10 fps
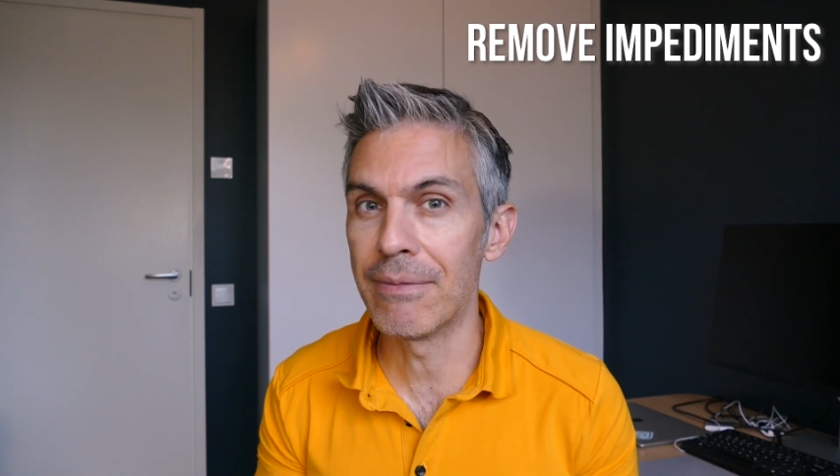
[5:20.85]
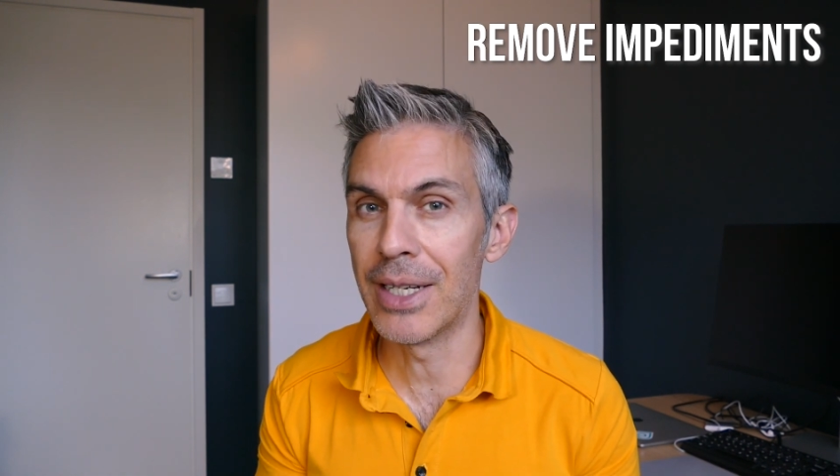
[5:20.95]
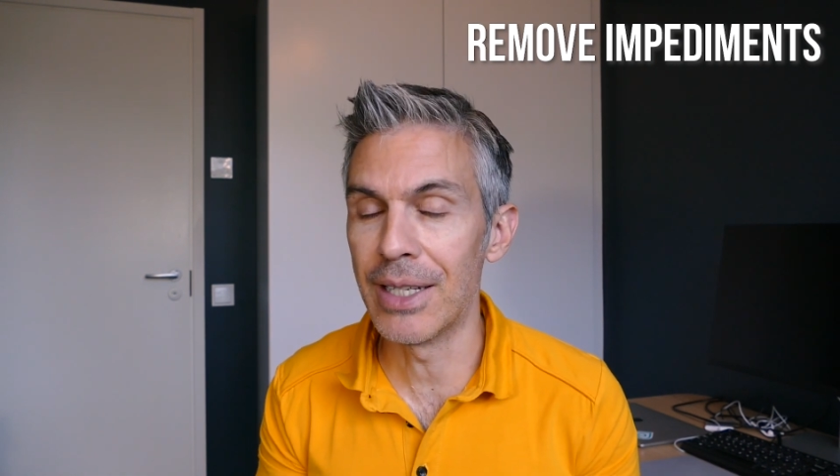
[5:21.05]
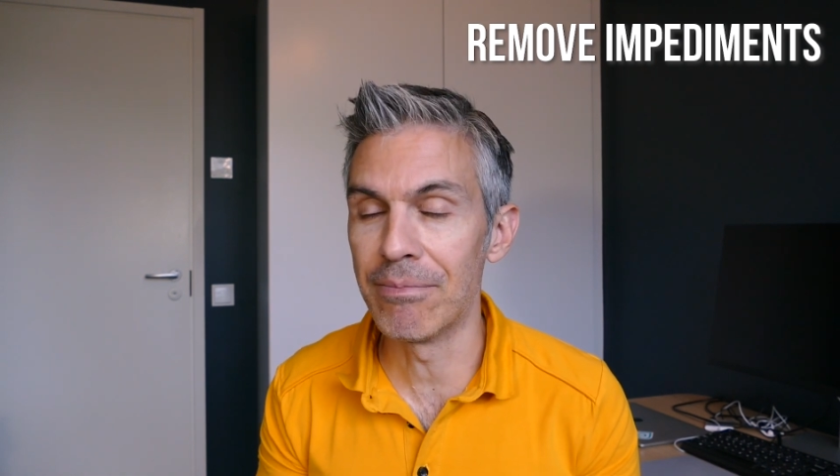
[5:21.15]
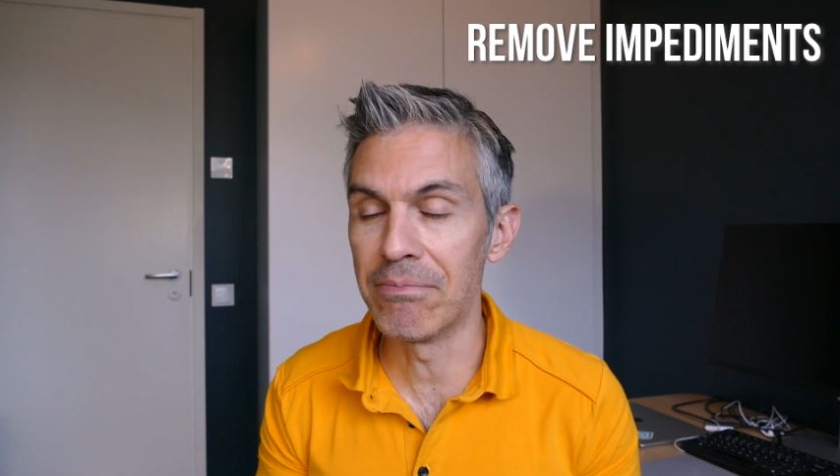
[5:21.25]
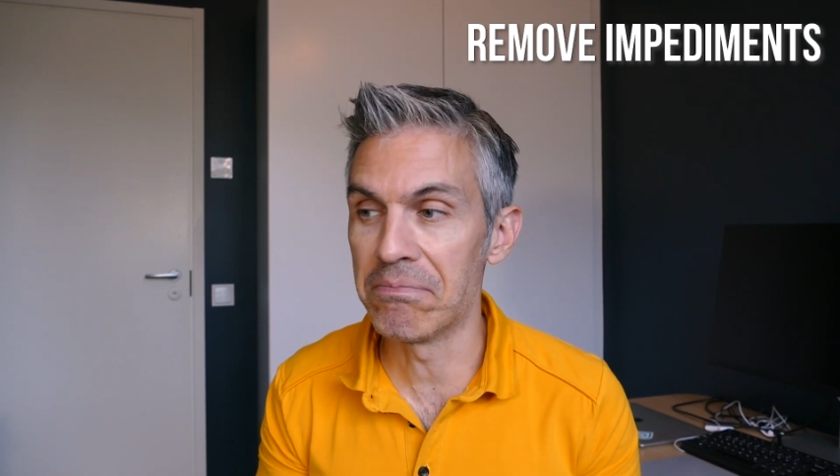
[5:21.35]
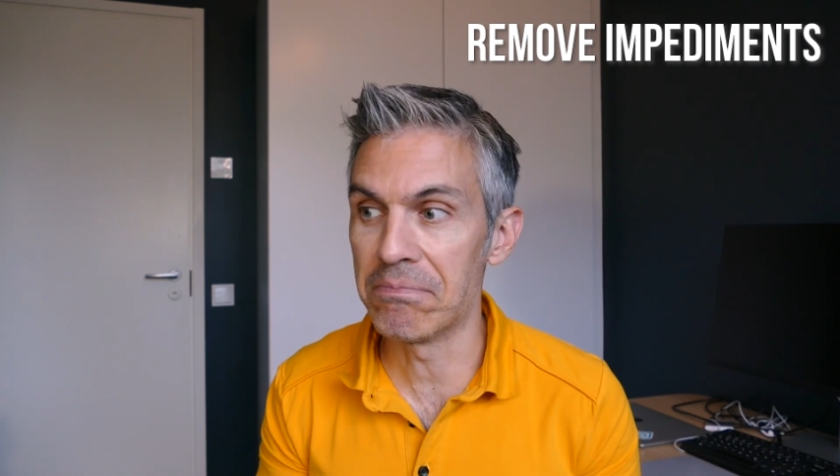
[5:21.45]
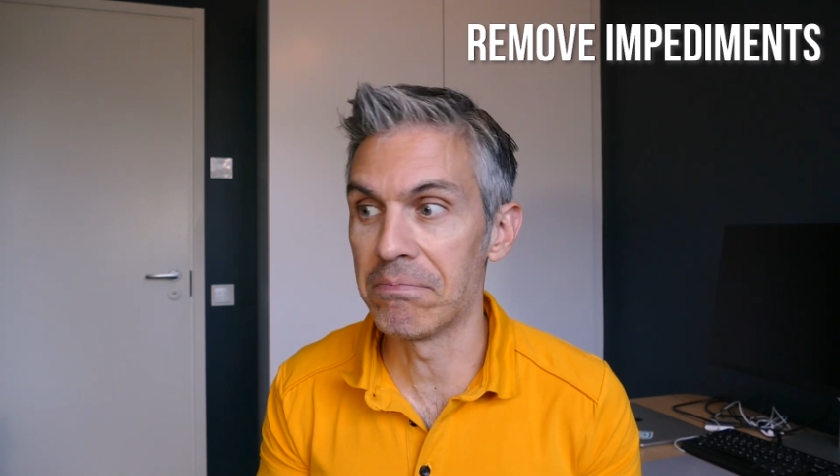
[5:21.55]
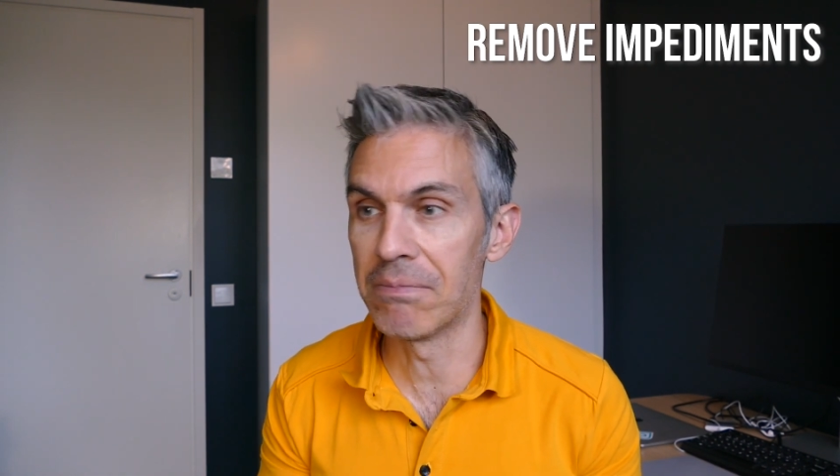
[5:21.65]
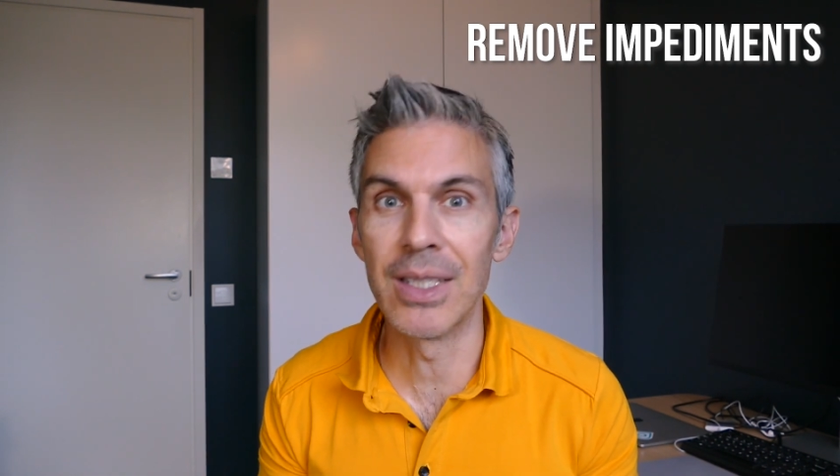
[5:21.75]
in
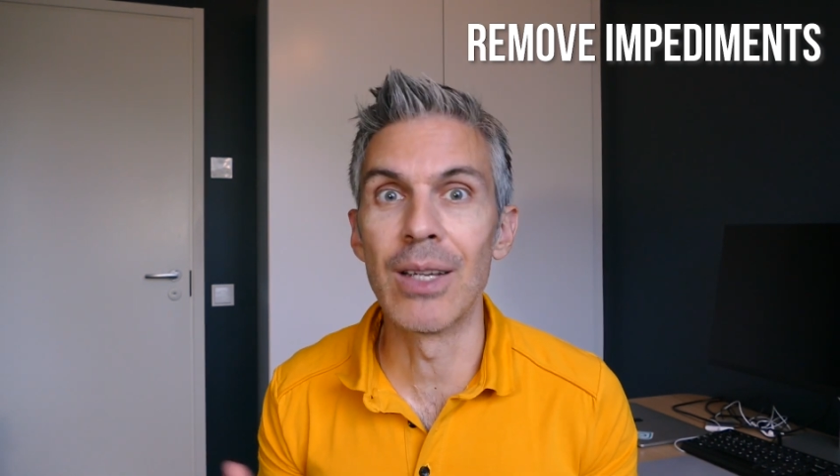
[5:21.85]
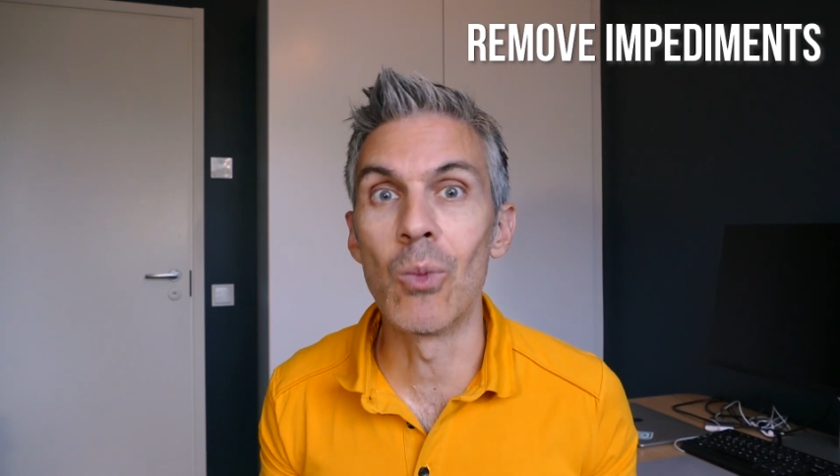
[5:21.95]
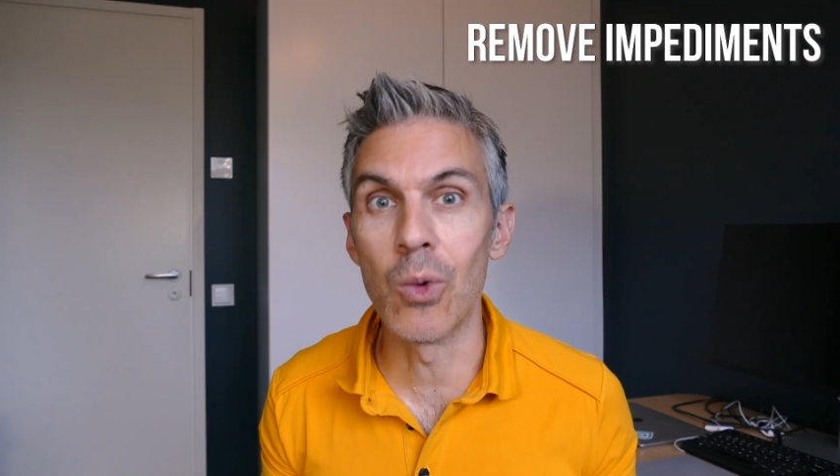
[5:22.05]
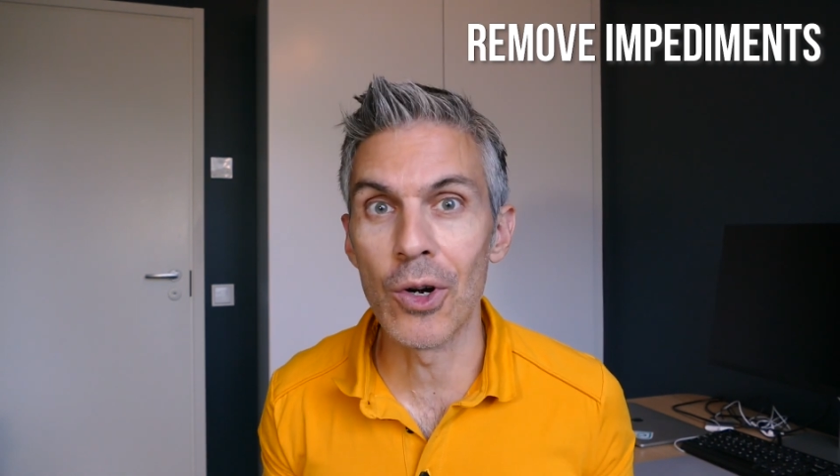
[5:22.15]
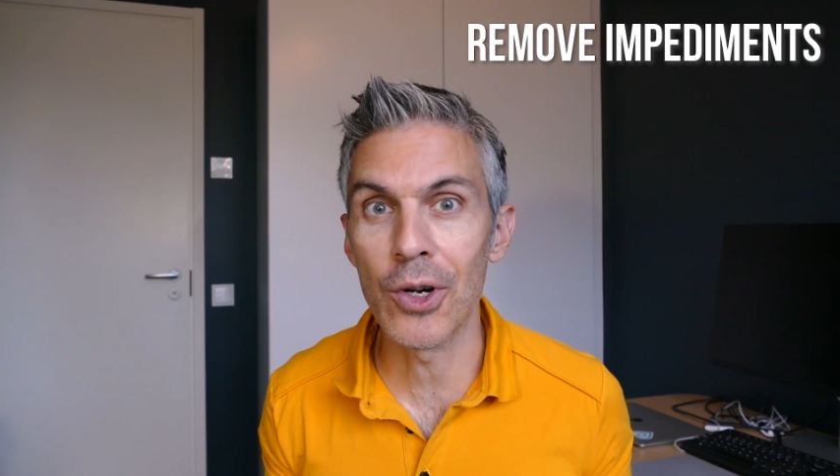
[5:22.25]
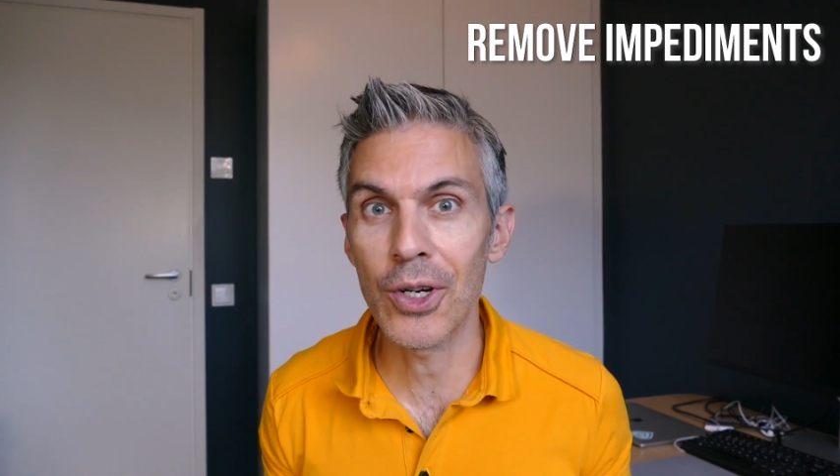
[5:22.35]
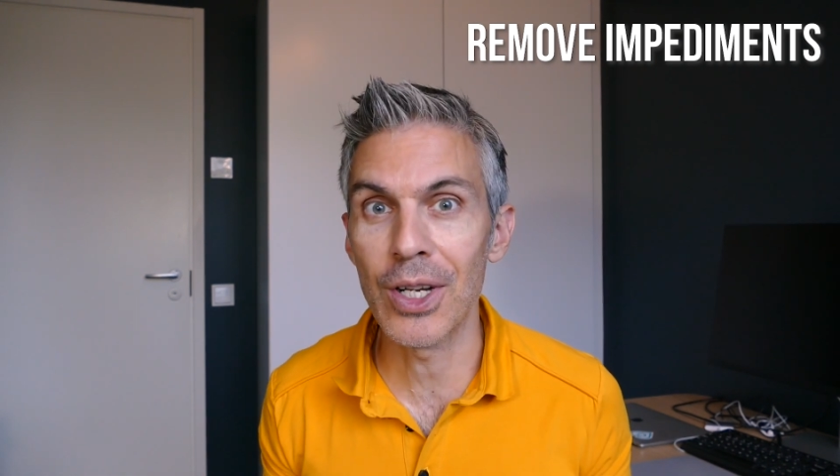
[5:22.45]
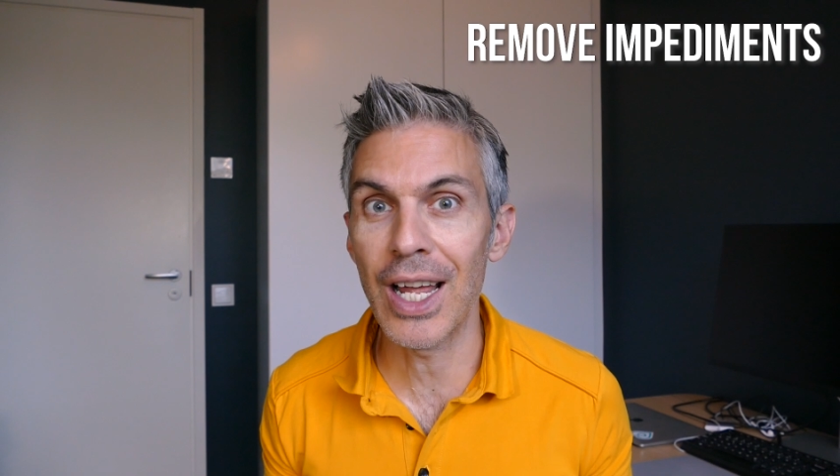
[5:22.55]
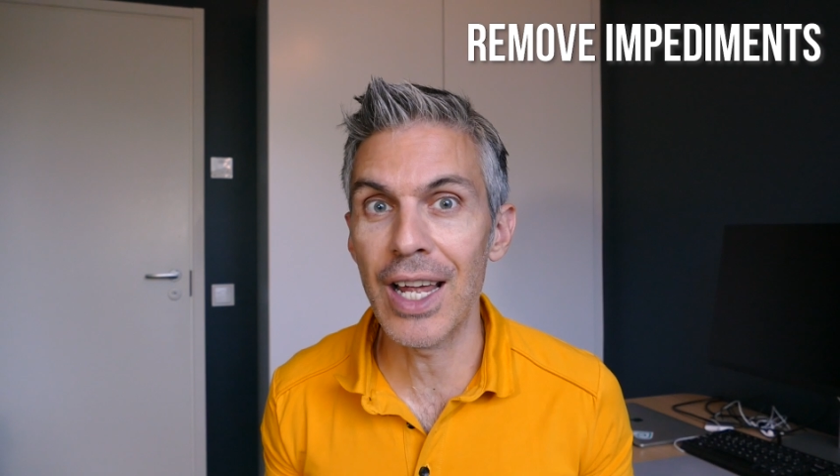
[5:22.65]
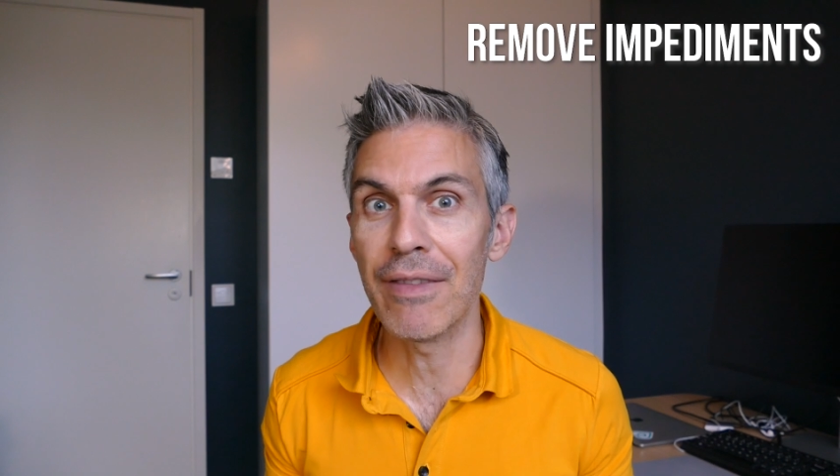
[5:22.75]
the work
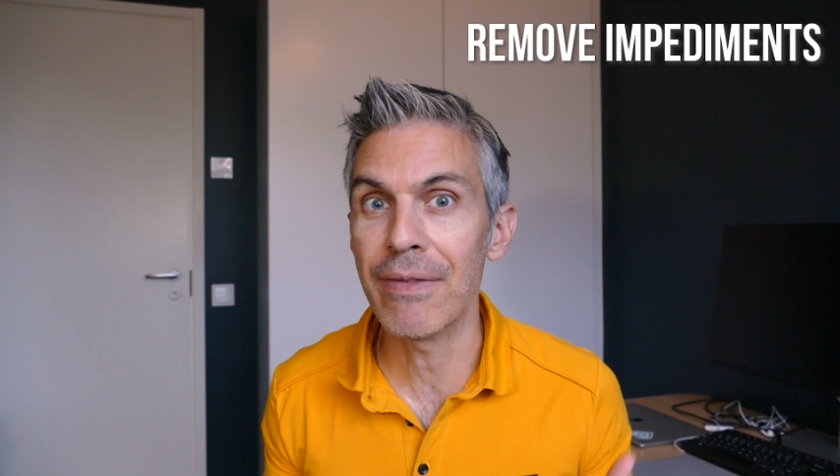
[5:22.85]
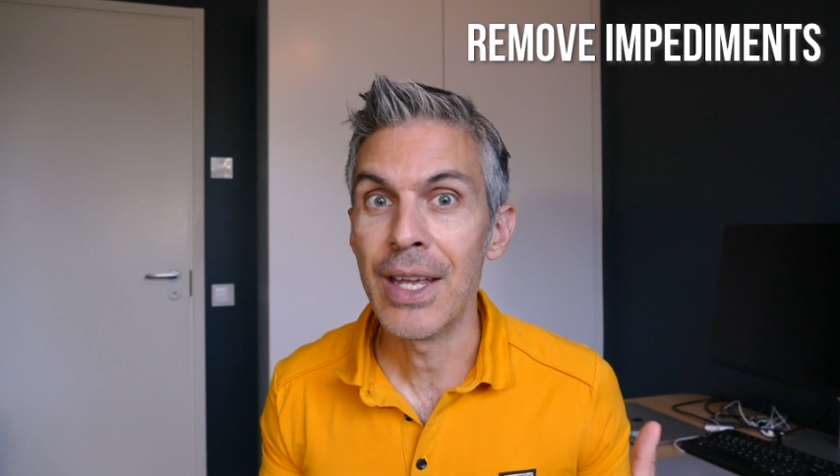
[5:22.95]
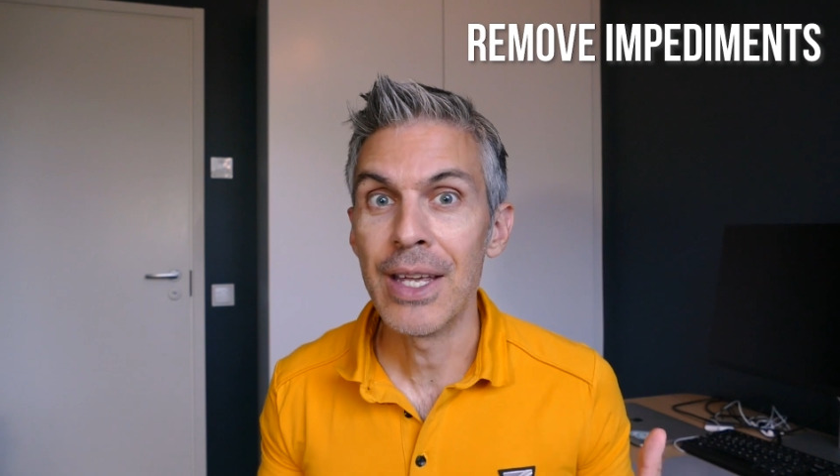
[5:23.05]
life,